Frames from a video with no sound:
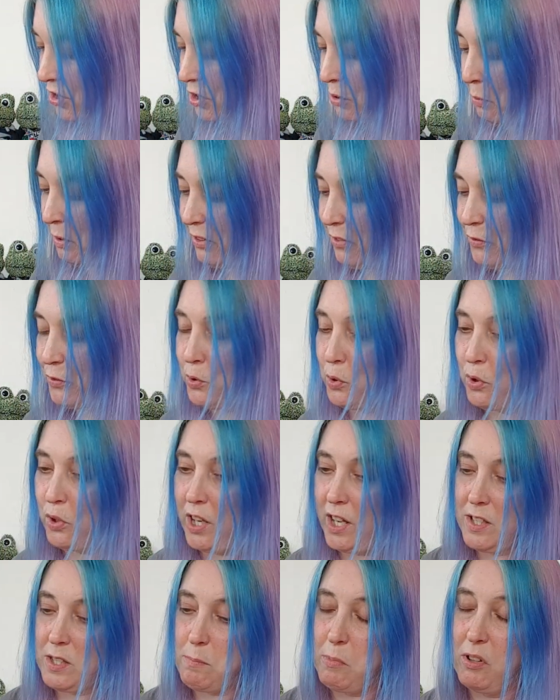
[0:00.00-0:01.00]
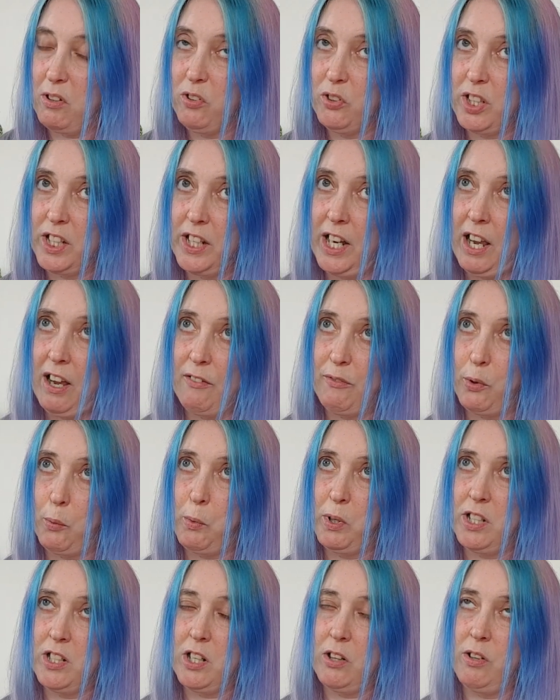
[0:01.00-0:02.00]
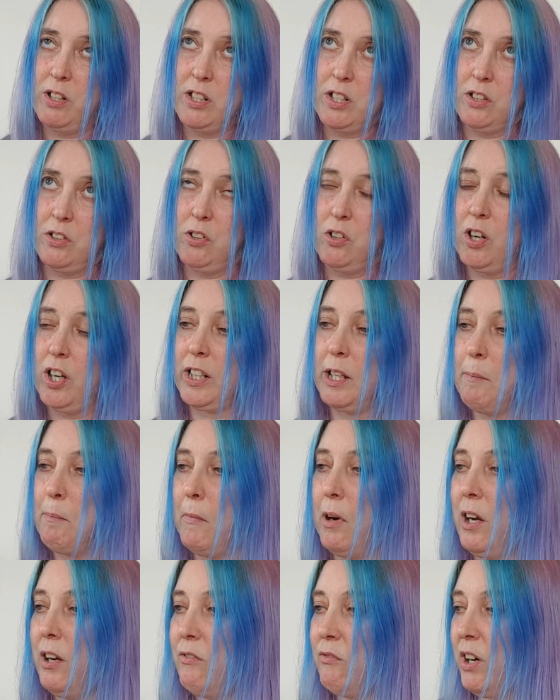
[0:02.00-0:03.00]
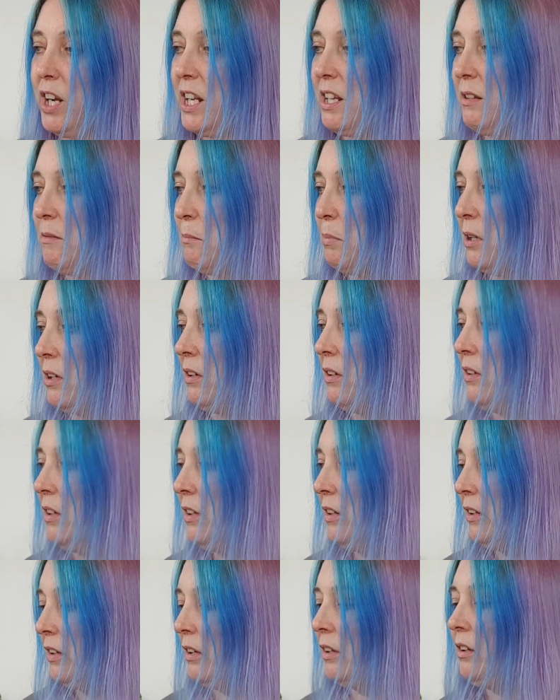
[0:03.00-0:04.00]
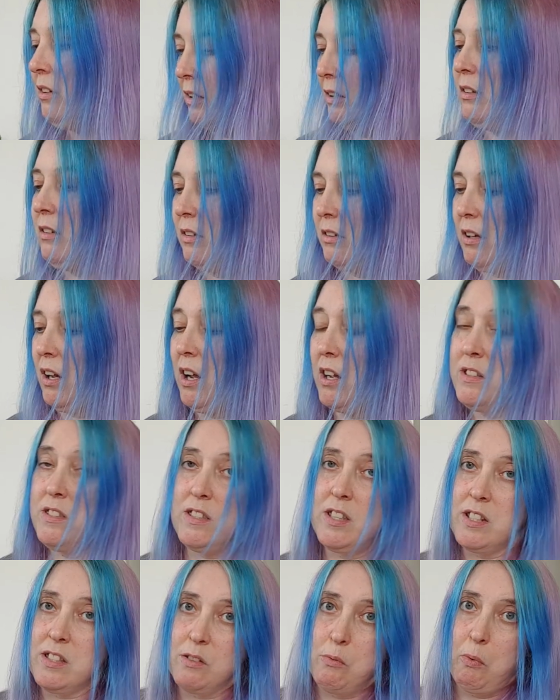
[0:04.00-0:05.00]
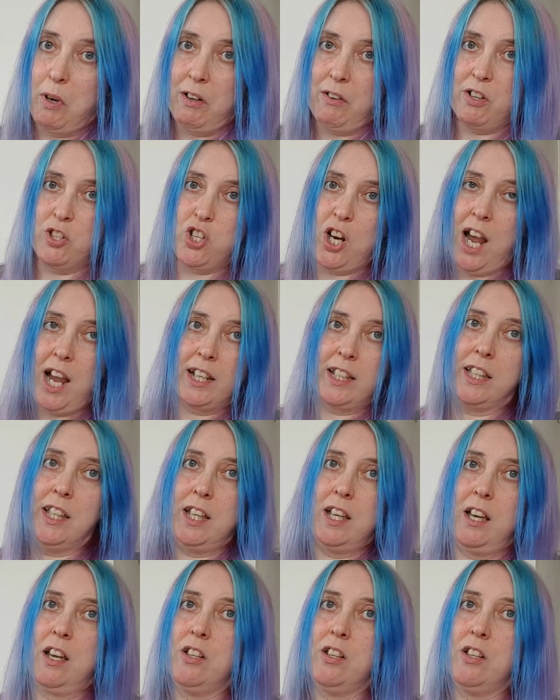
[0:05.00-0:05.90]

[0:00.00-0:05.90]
to the weather forecast, but looking out of the window, it did look like it might rain. But I didn't wear a jacket.